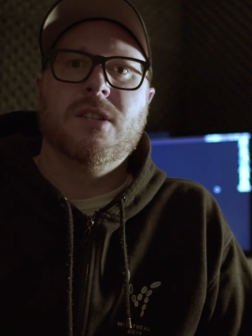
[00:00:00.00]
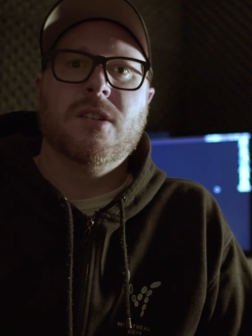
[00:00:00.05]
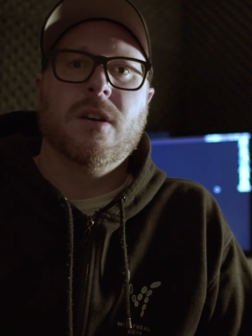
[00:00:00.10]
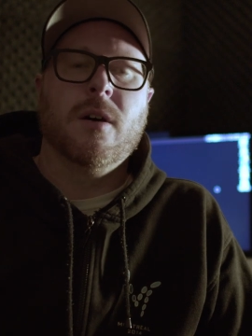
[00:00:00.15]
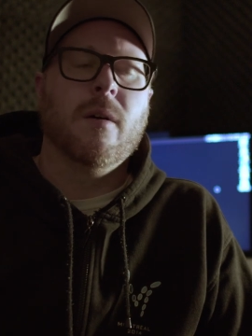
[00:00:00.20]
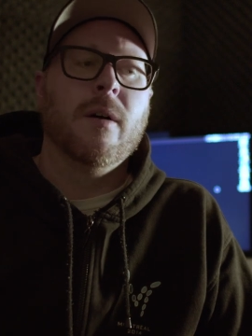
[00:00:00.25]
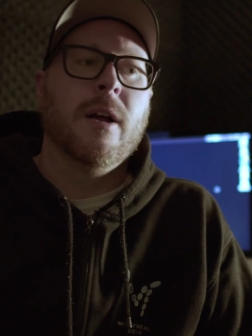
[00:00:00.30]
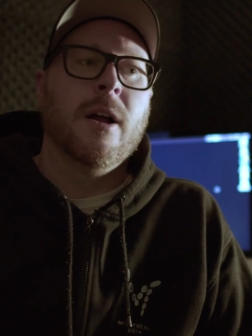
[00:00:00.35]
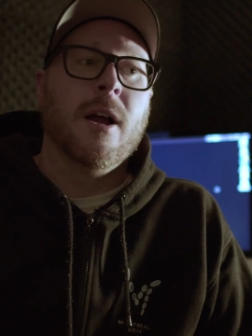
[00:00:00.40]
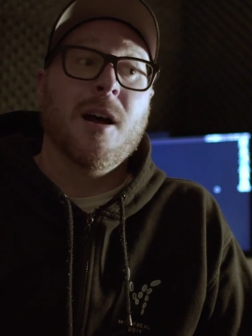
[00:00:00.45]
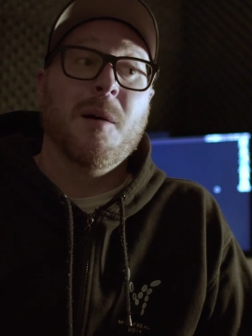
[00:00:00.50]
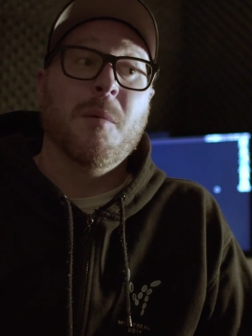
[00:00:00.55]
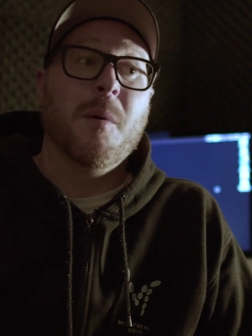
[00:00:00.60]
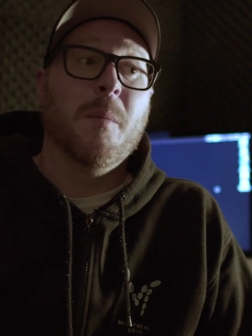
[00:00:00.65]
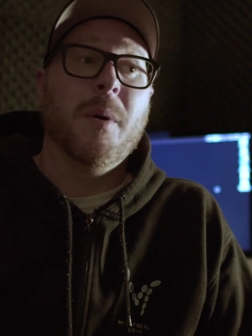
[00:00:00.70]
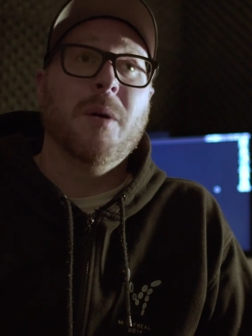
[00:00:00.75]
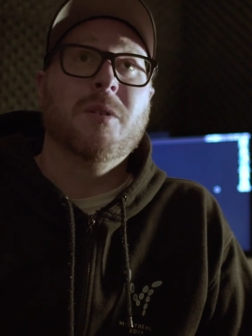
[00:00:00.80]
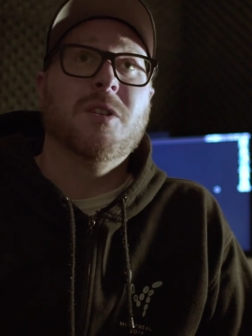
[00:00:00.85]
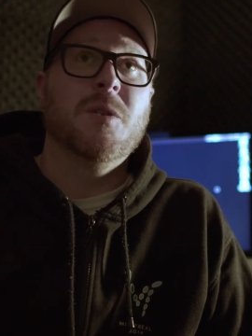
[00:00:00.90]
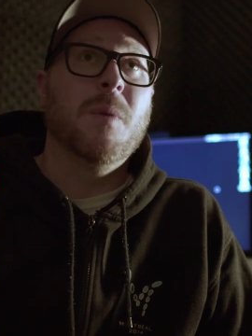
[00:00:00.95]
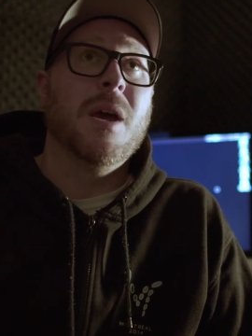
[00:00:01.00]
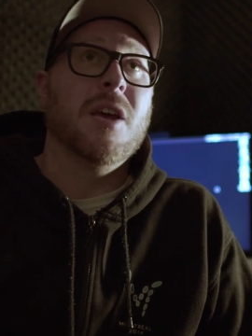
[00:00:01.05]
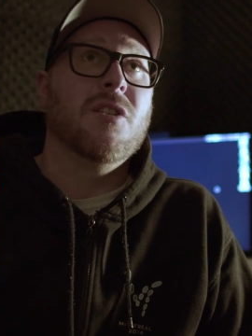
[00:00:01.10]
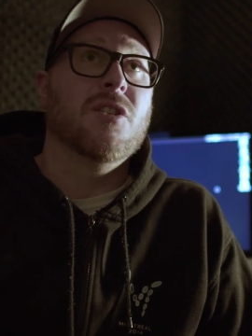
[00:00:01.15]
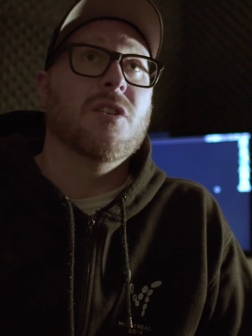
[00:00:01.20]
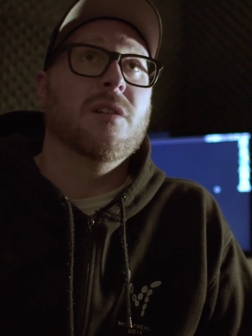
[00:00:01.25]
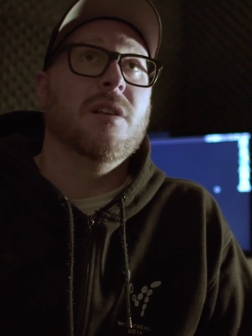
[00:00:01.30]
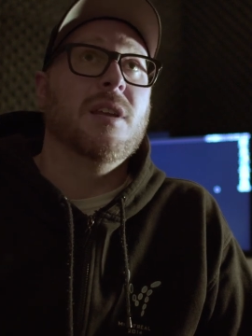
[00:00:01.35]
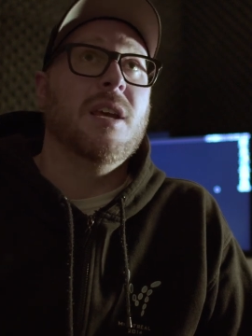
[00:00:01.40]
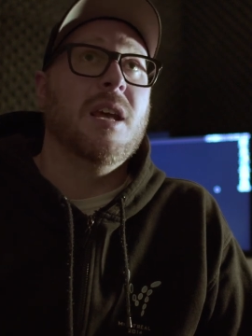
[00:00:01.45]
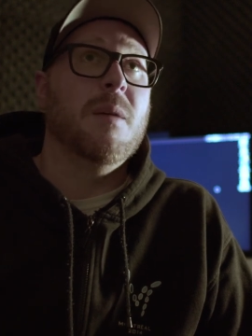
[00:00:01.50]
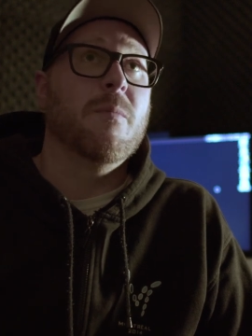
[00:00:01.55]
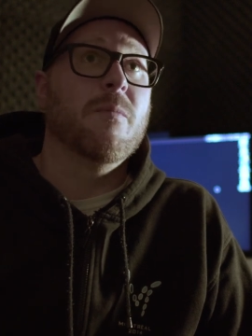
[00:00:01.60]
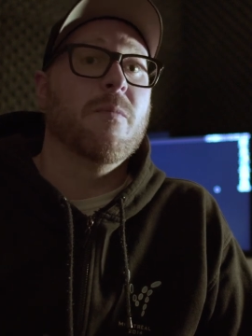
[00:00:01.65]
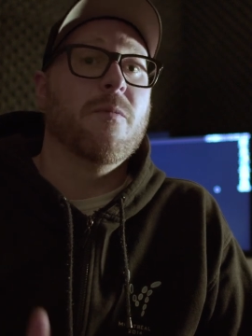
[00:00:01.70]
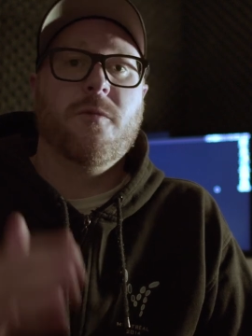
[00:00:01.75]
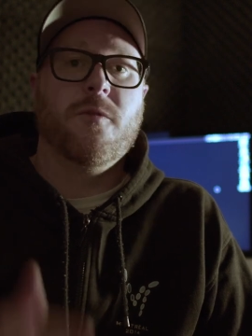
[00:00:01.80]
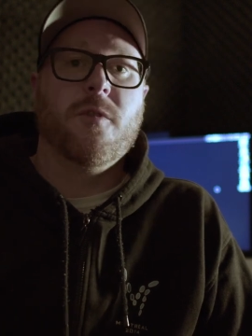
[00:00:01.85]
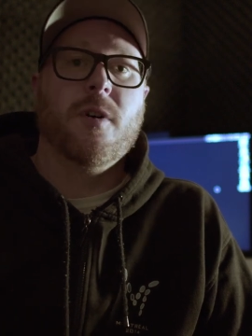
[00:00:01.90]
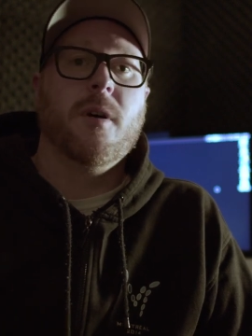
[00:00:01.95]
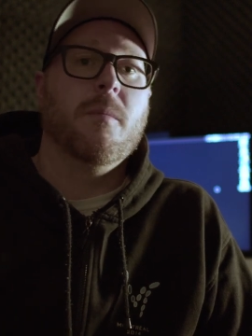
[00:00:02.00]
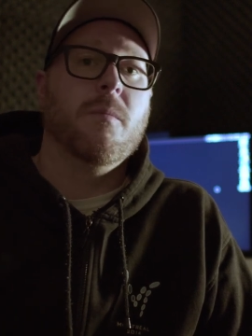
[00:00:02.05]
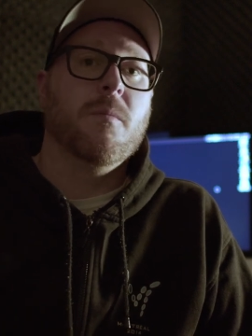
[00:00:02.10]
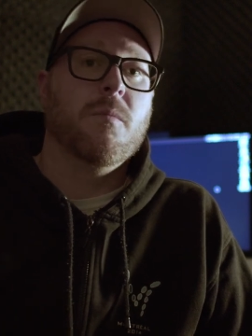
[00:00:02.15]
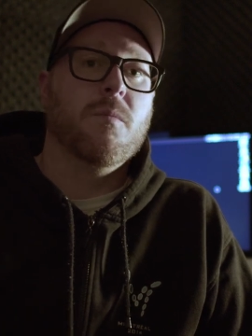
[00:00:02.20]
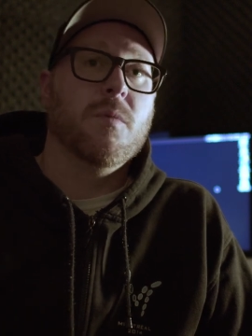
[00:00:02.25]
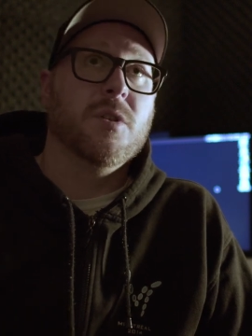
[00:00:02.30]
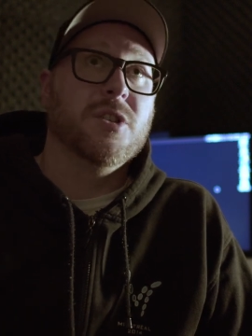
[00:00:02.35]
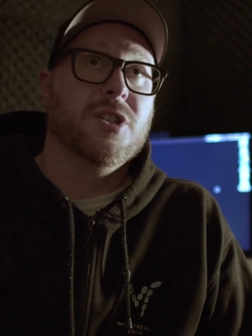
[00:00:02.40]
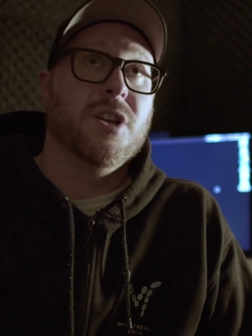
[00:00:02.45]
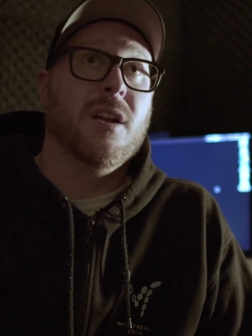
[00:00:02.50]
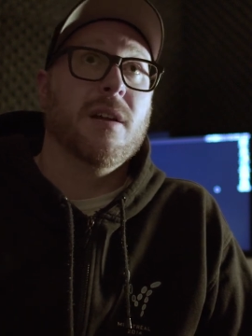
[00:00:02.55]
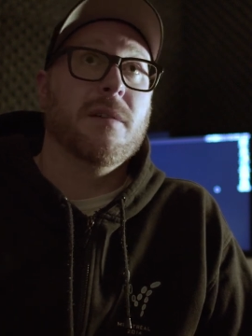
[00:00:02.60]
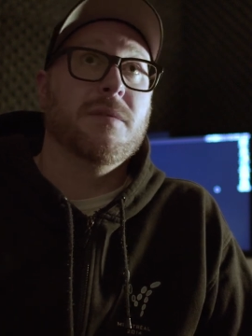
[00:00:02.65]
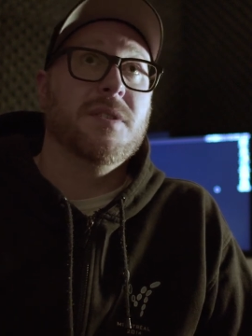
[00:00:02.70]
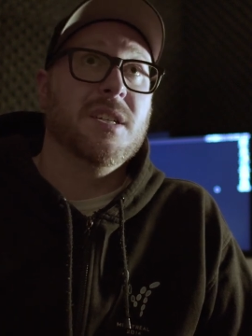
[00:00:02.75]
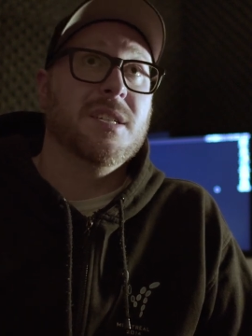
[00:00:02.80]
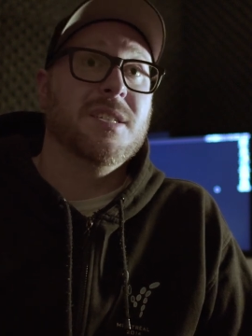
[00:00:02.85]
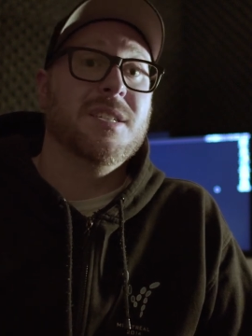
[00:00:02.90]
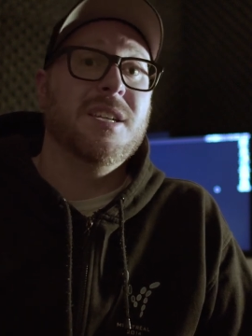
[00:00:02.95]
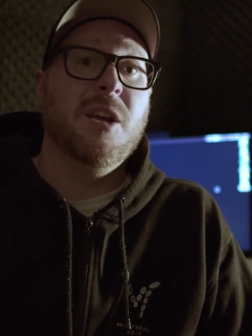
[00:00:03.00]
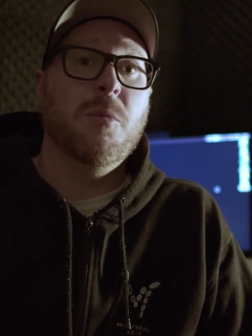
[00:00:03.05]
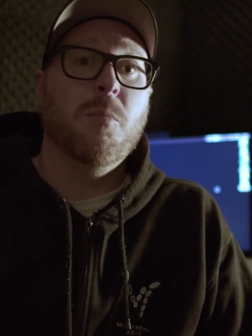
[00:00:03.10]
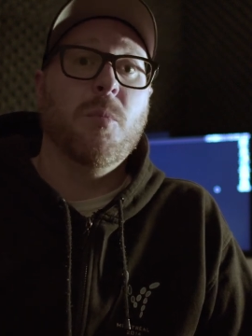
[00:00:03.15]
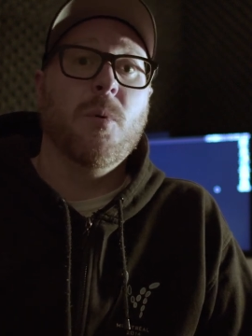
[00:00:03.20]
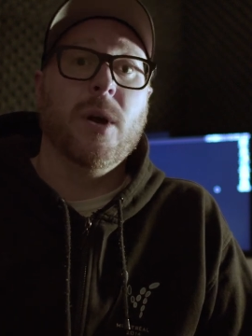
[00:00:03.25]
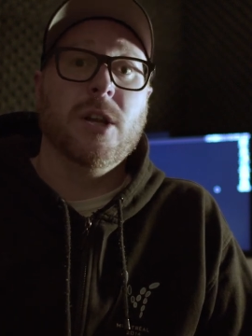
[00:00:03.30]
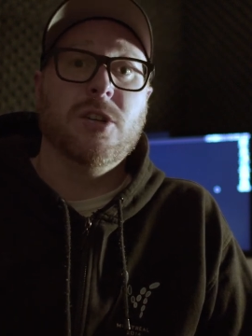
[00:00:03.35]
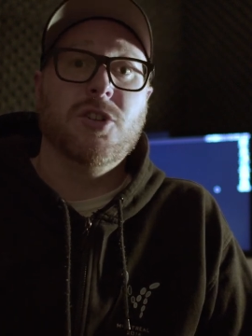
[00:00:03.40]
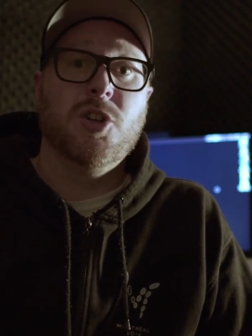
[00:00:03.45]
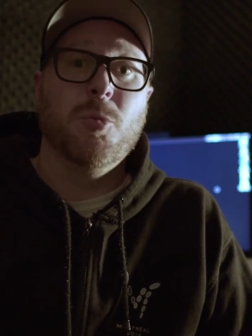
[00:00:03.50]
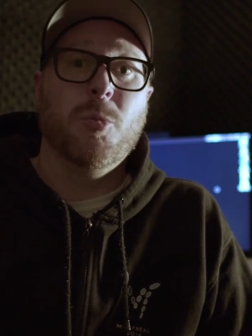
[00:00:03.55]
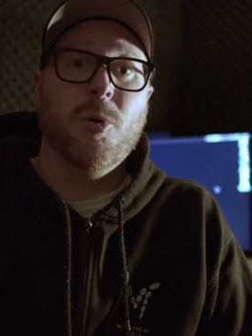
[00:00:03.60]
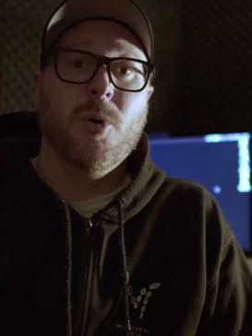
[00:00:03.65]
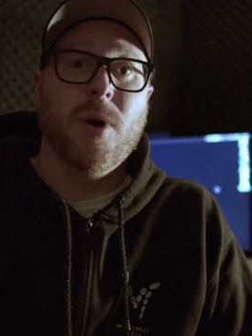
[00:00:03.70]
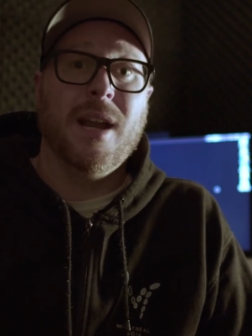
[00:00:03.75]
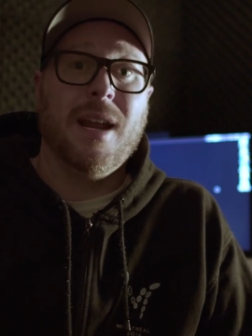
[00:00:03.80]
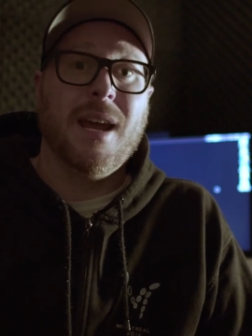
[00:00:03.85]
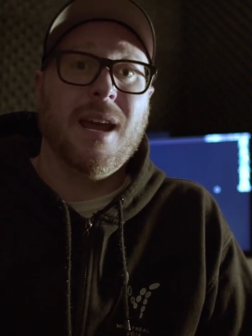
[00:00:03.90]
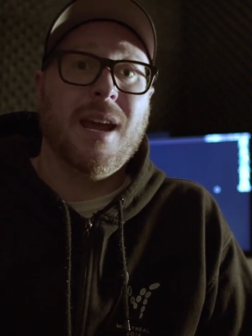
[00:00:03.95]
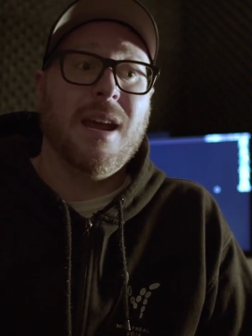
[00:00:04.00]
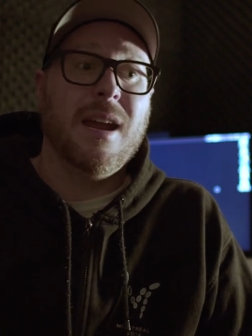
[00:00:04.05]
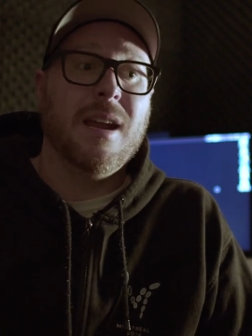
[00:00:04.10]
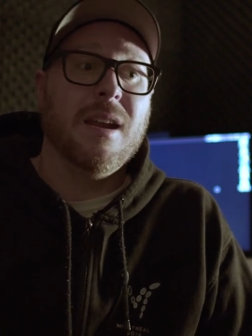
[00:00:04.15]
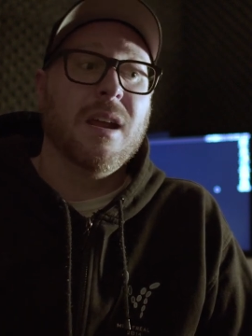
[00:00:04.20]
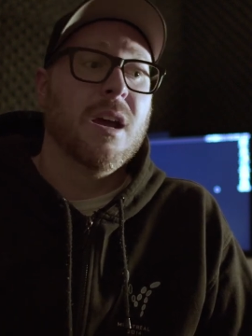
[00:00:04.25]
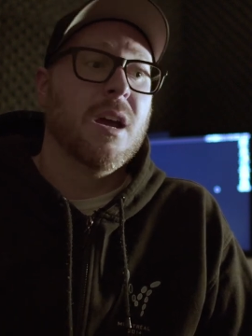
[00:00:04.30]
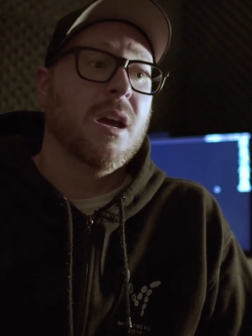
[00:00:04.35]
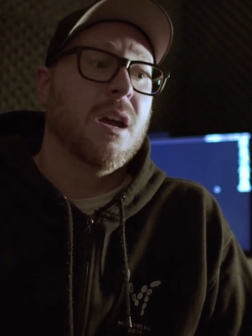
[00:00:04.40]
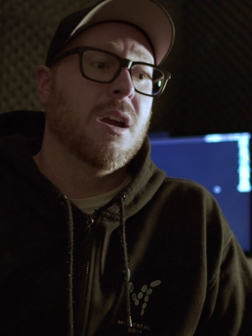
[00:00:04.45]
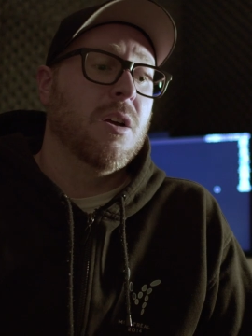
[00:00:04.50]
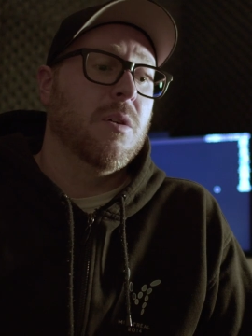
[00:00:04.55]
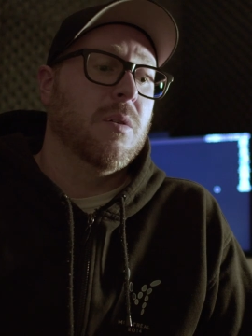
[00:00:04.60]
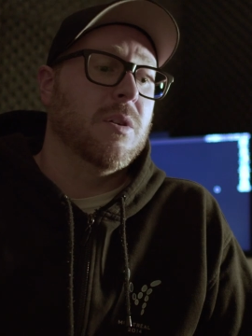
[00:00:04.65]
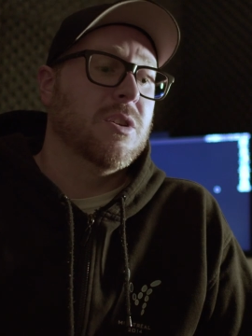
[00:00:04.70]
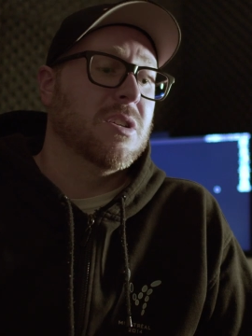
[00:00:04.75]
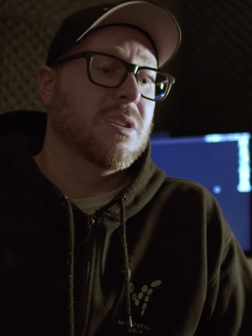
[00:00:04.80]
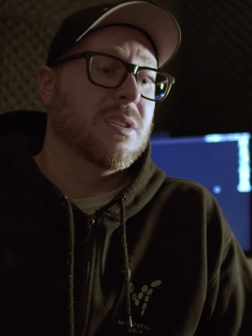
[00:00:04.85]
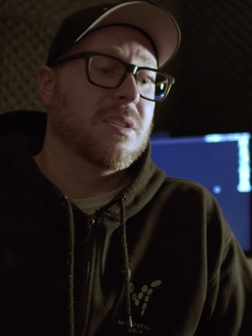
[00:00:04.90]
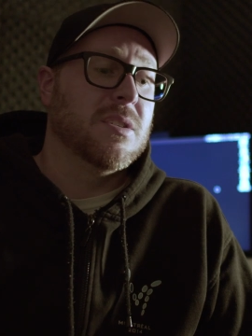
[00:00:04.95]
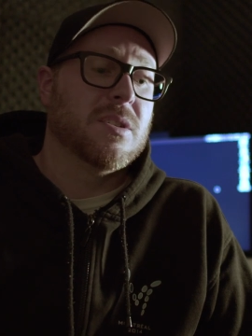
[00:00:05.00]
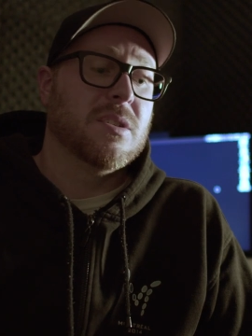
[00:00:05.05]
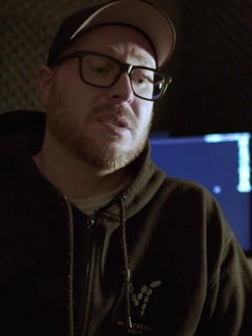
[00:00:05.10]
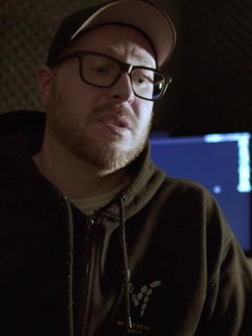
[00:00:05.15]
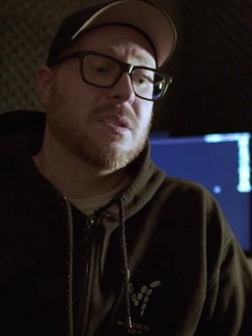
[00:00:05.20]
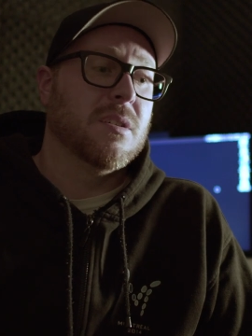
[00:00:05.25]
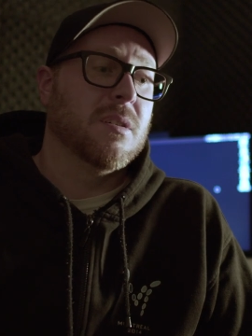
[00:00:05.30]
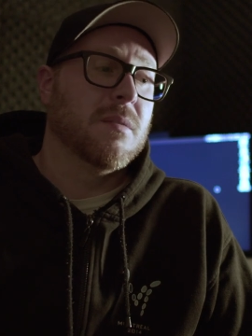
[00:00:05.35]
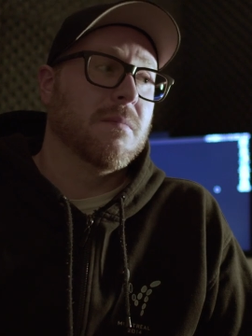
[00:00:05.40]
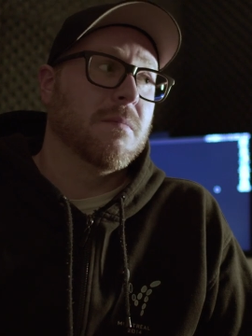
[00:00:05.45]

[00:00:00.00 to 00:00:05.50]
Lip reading: So I'm about to make the leap from Resolve 16.2.8, which is